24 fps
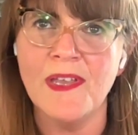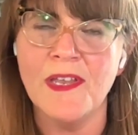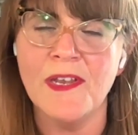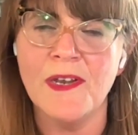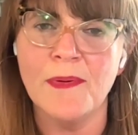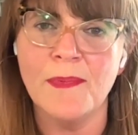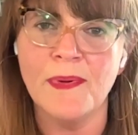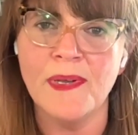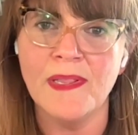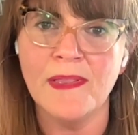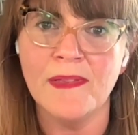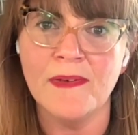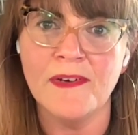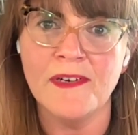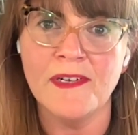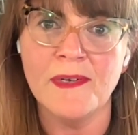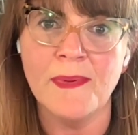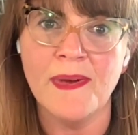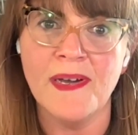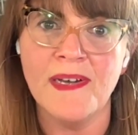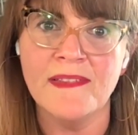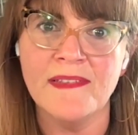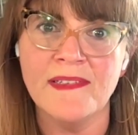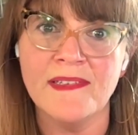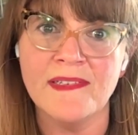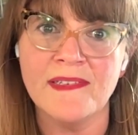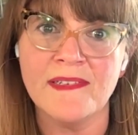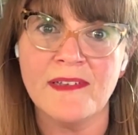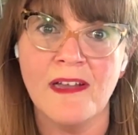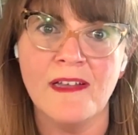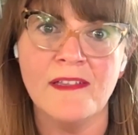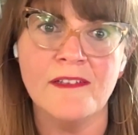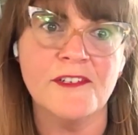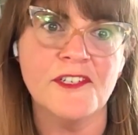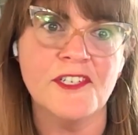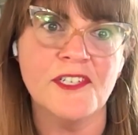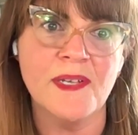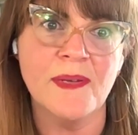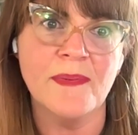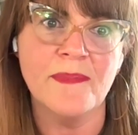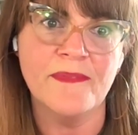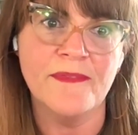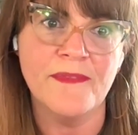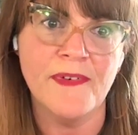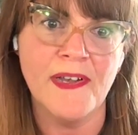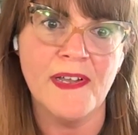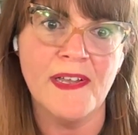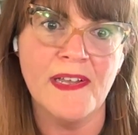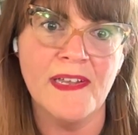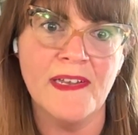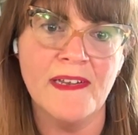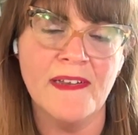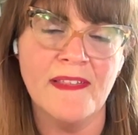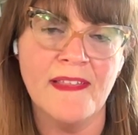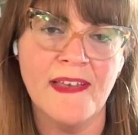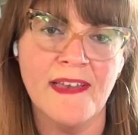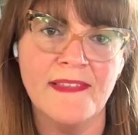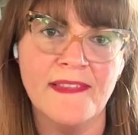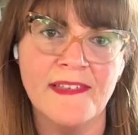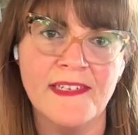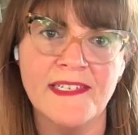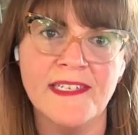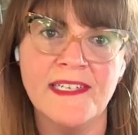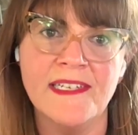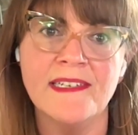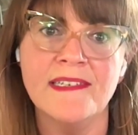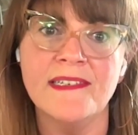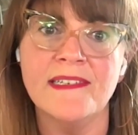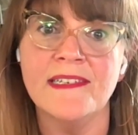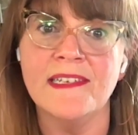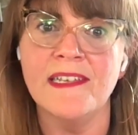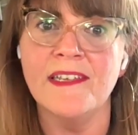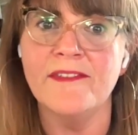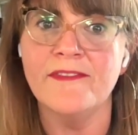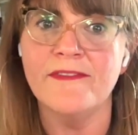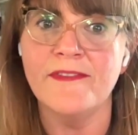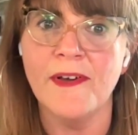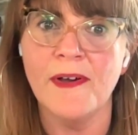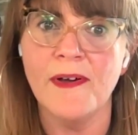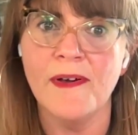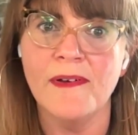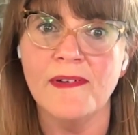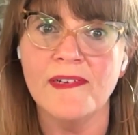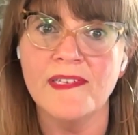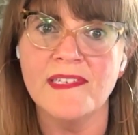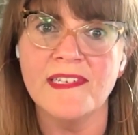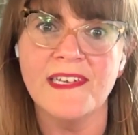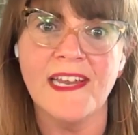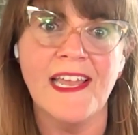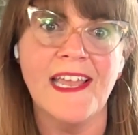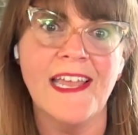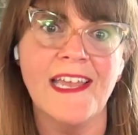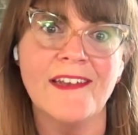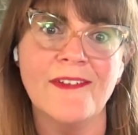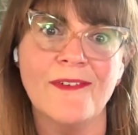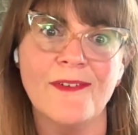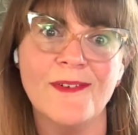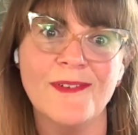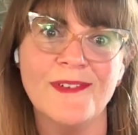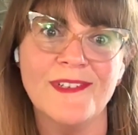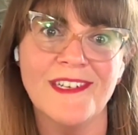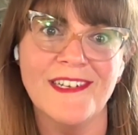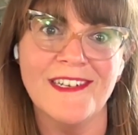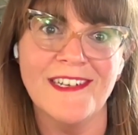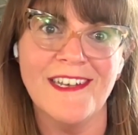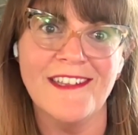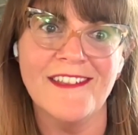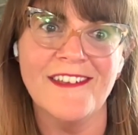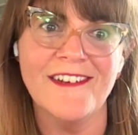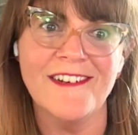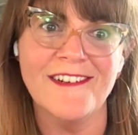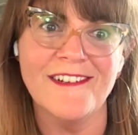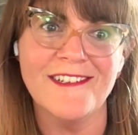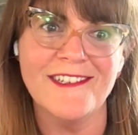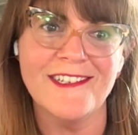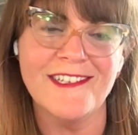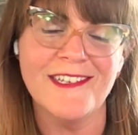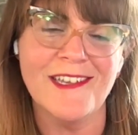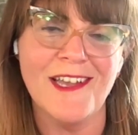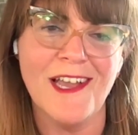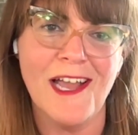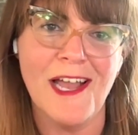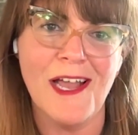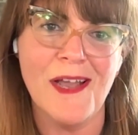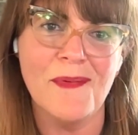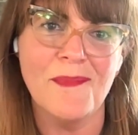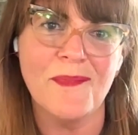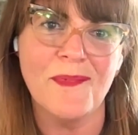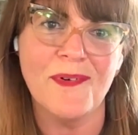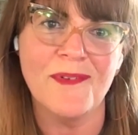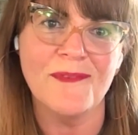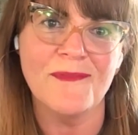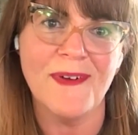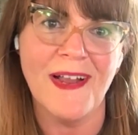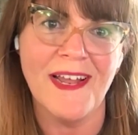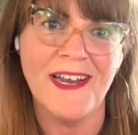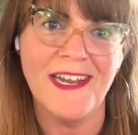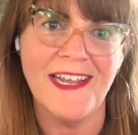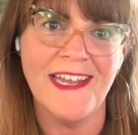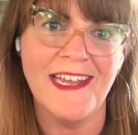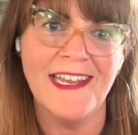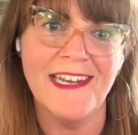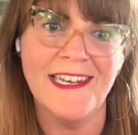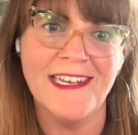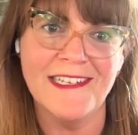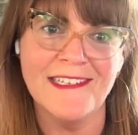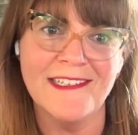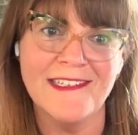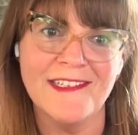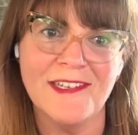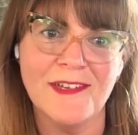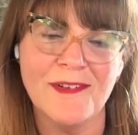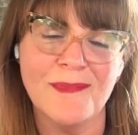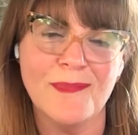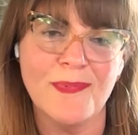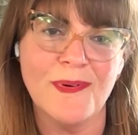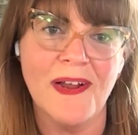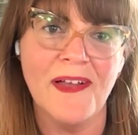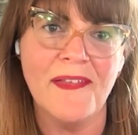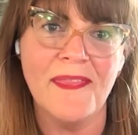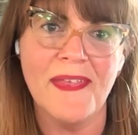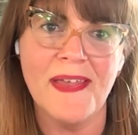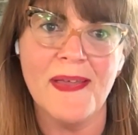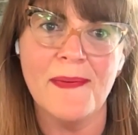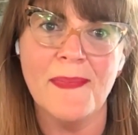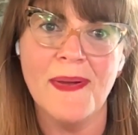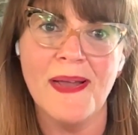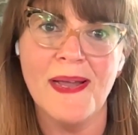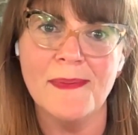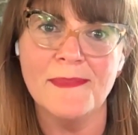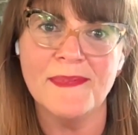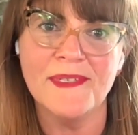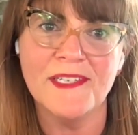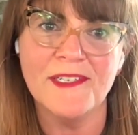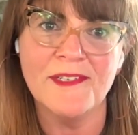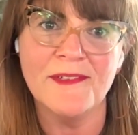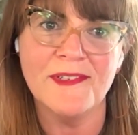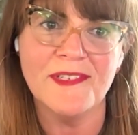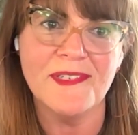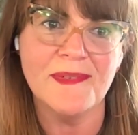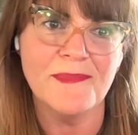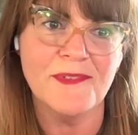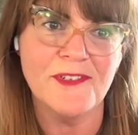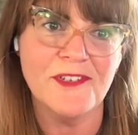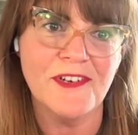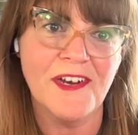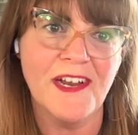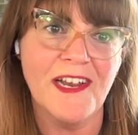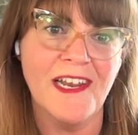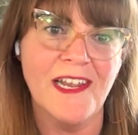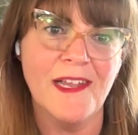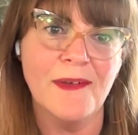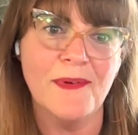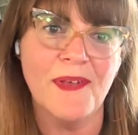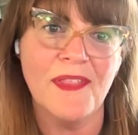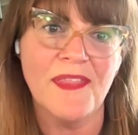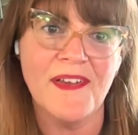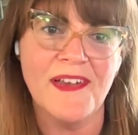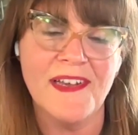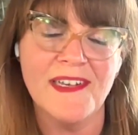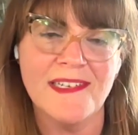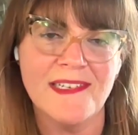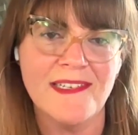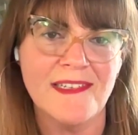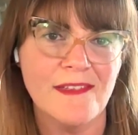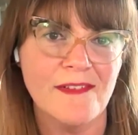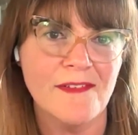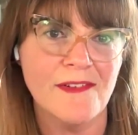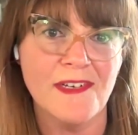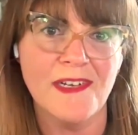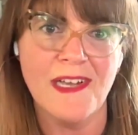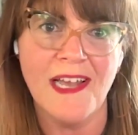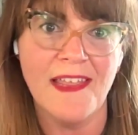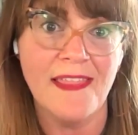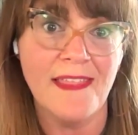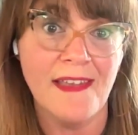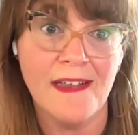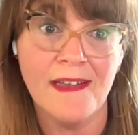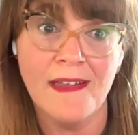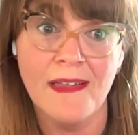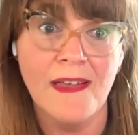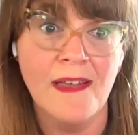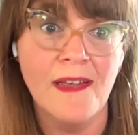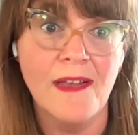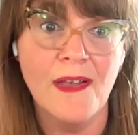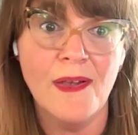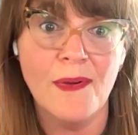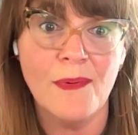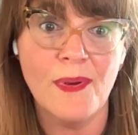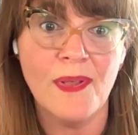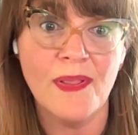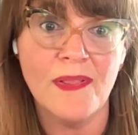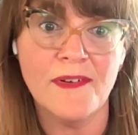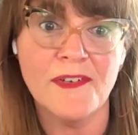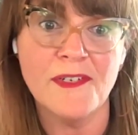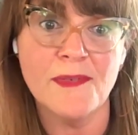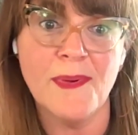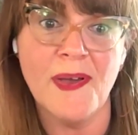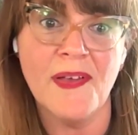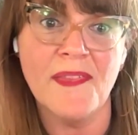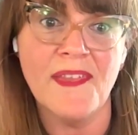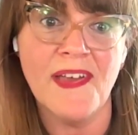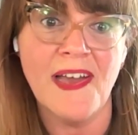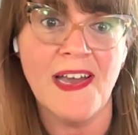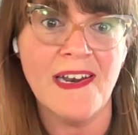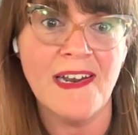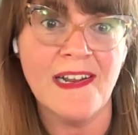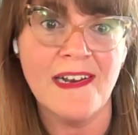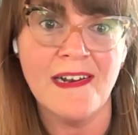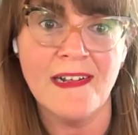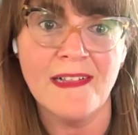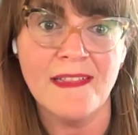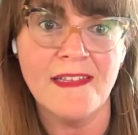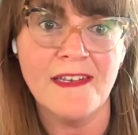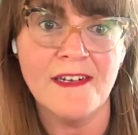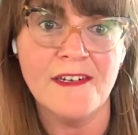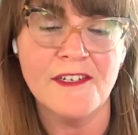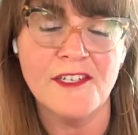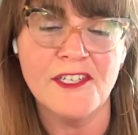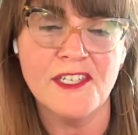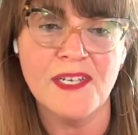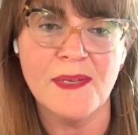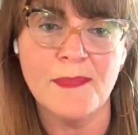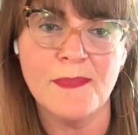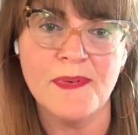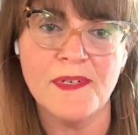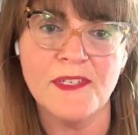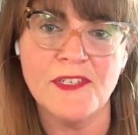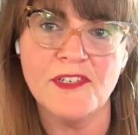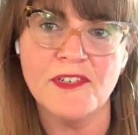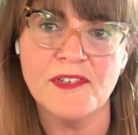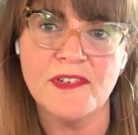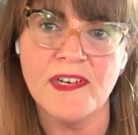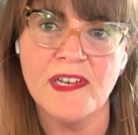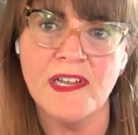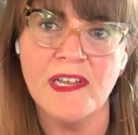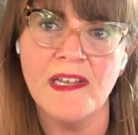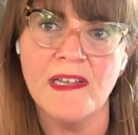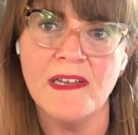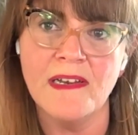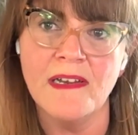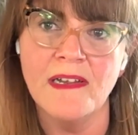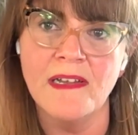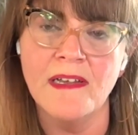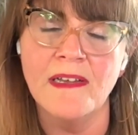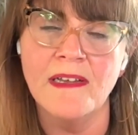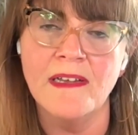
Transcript: we learned about the scholarship fund that the DC folks, Diane Holton and others, were running, and so brought them up to do some training with us. I think we learned about that at a leadership retreat.